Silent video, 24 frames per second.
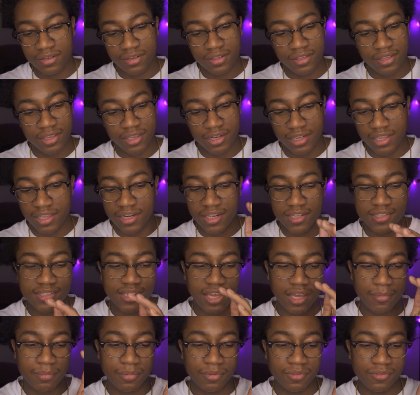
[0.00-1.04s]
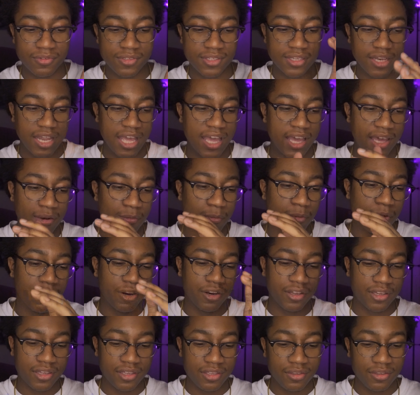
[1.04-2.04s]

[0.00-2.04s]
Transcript: get any type of slide work,